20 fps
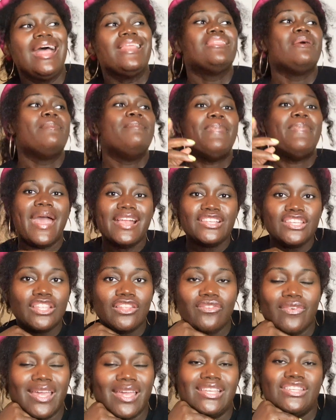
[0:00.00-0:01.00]
The
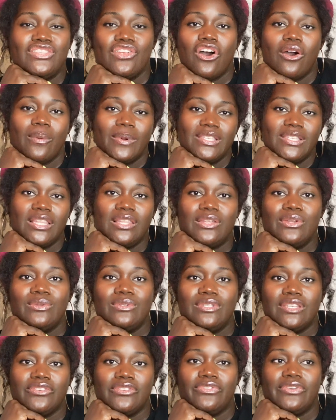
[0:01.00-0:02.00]
Bachelorette is always a little
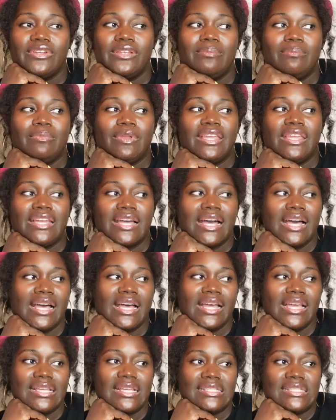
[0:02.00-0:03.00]
different
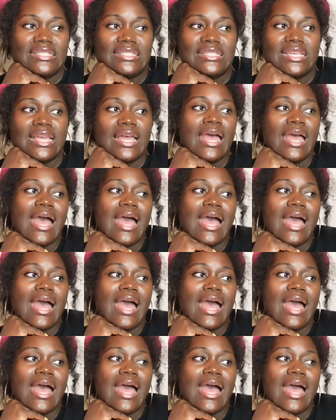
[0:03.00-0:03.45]
because